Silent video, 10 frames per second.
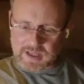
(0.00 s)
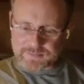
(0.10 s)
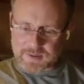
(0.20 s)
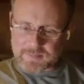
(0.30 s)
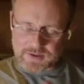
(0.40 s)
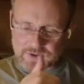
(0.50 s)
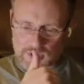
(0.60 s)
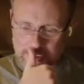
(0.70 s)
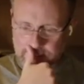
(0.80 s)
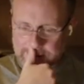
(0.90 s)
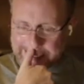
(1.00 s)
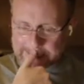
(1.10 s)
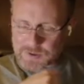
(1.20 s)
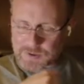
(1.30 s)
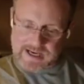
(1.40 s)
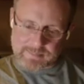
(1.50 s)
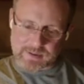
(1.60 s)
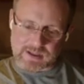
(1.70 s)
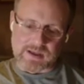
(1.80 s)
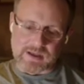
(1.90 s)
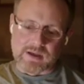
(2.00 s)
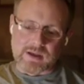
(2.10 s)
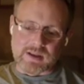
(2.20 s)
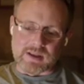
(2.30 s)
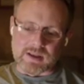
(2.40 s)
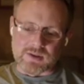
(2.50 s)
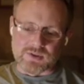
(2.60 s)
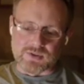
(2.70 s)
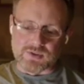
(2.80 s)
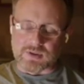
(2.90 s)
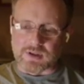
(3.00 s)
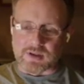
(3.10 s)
every message in that new topic is,